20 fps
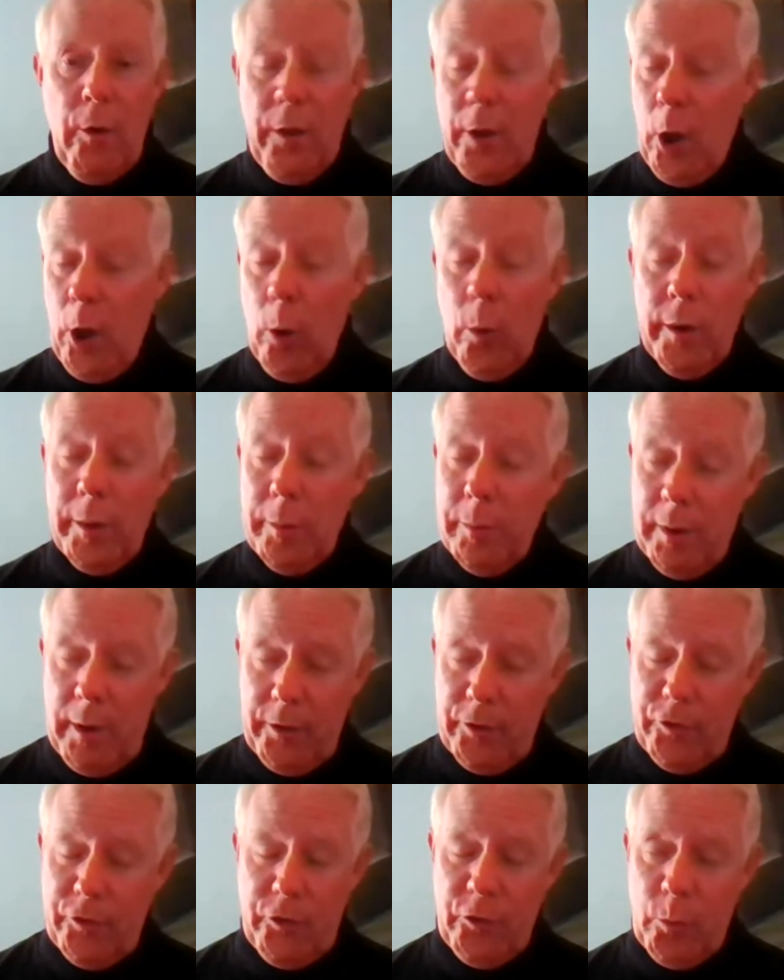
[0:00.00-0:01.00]
are the only
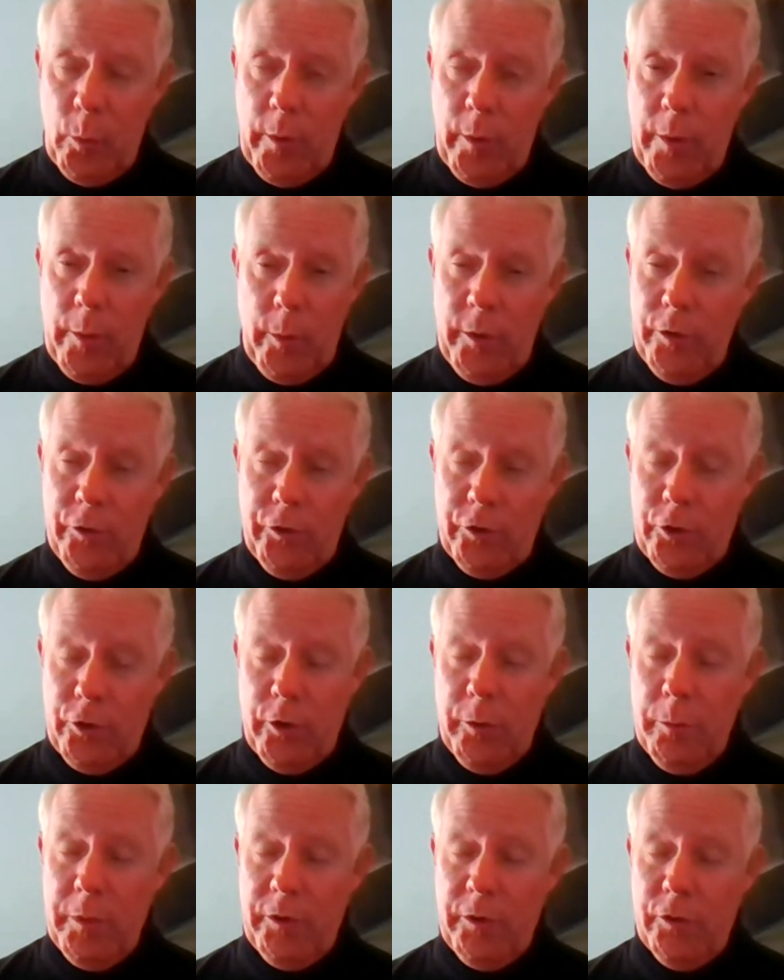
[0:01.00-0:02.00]
places where there is
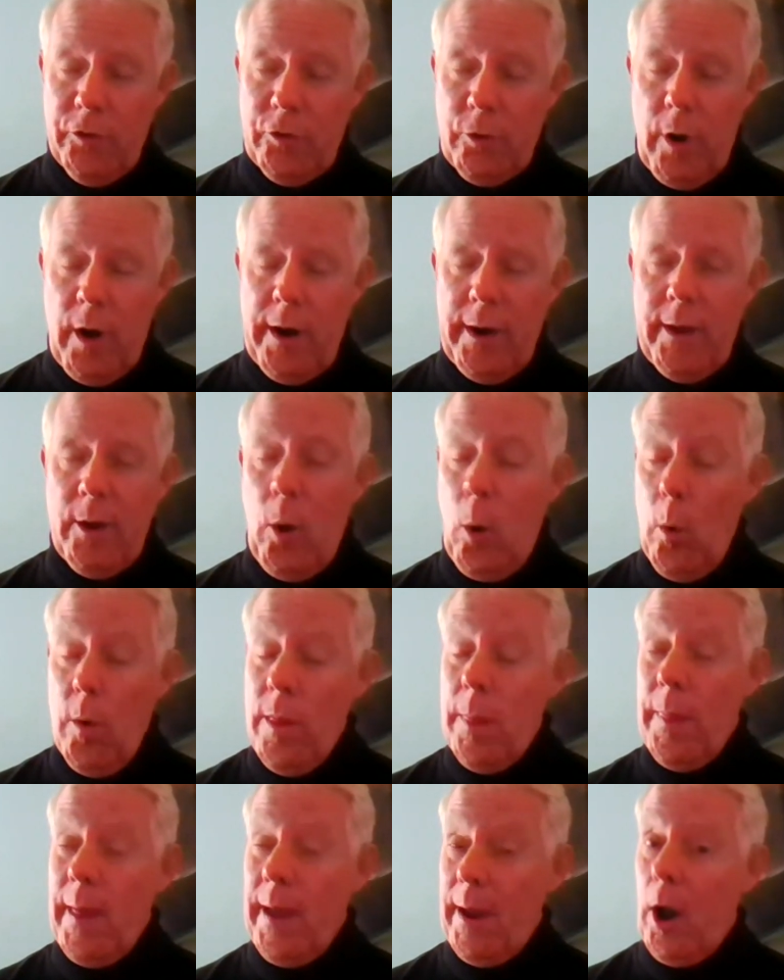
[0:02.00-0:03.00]
good business writing,
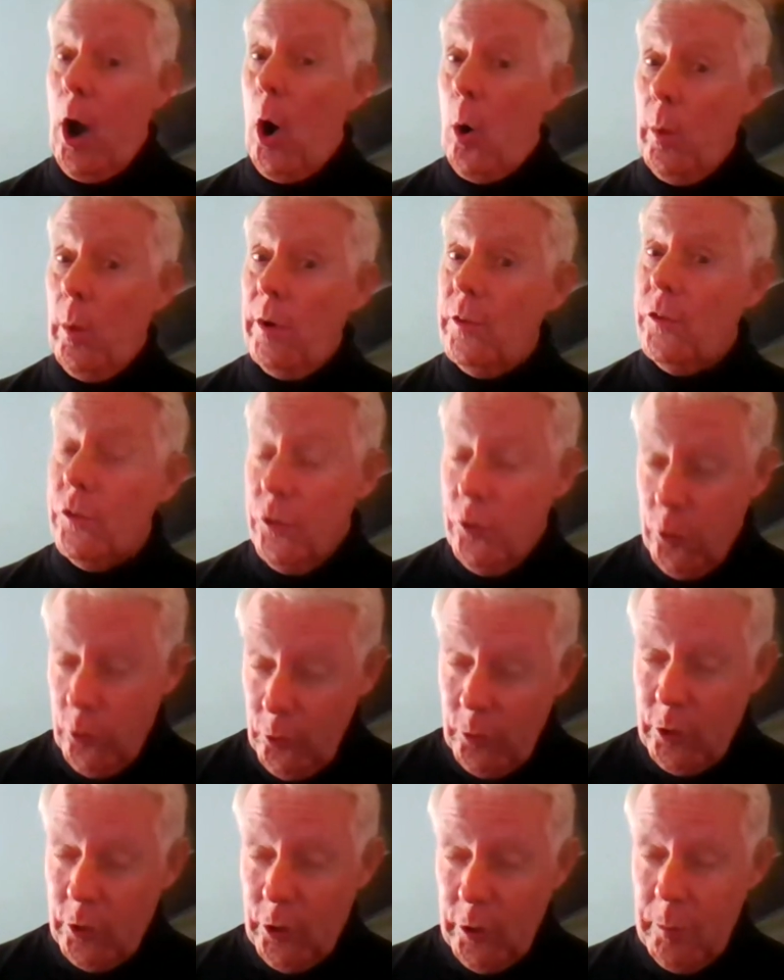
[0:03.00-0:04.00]
or that they always
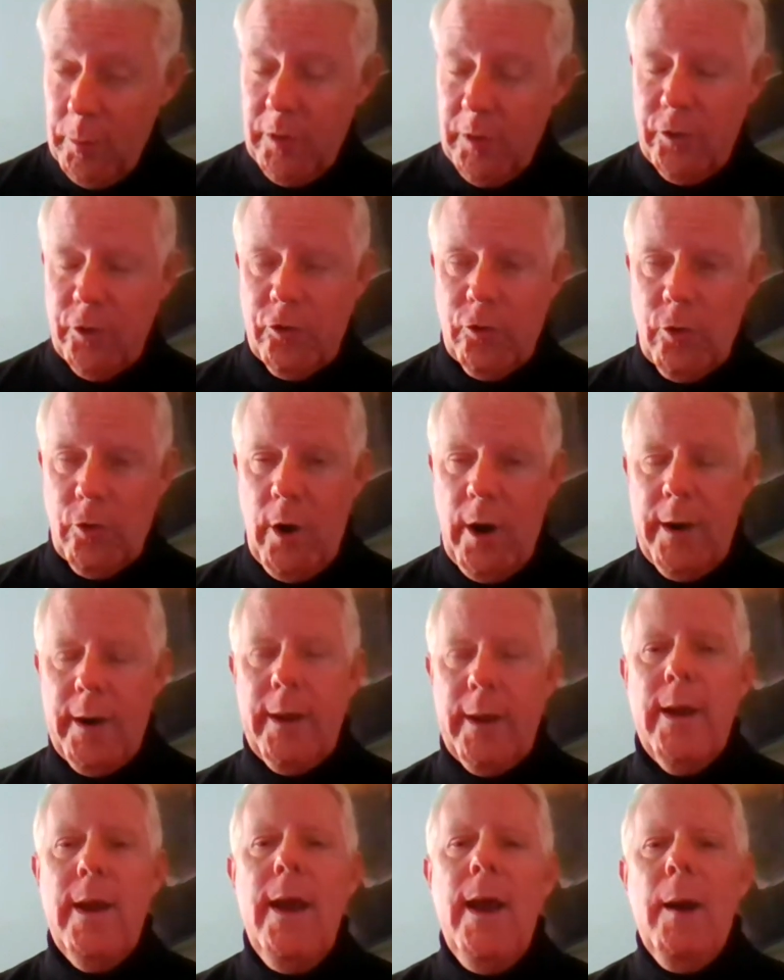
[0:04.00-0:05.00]
do good business
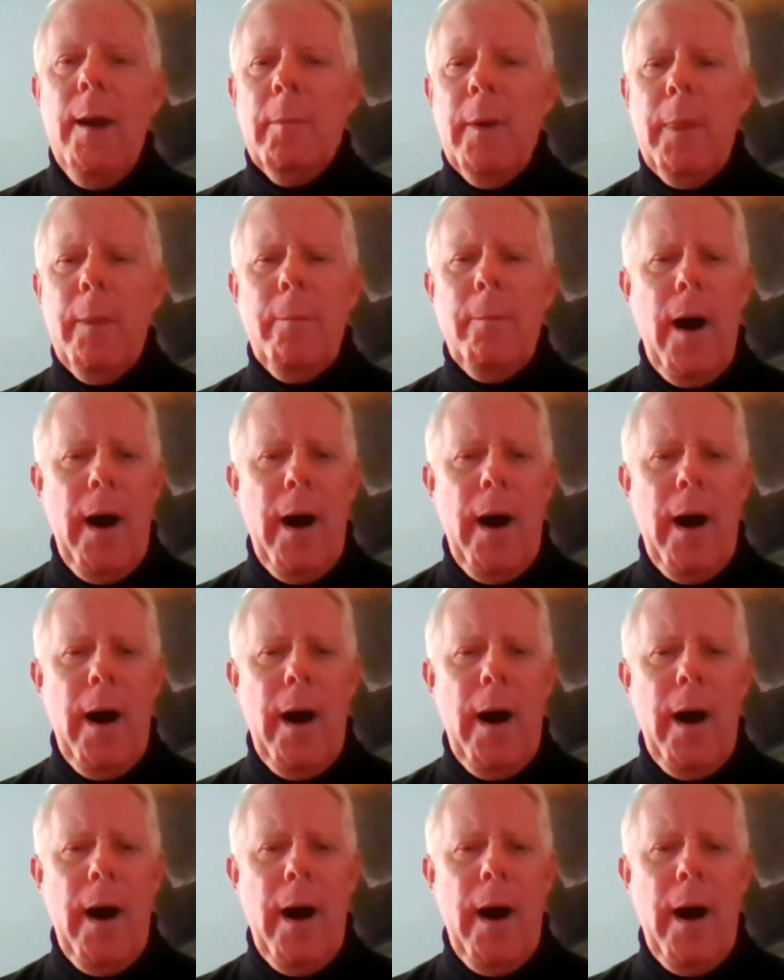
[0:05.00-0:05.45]
writing. But the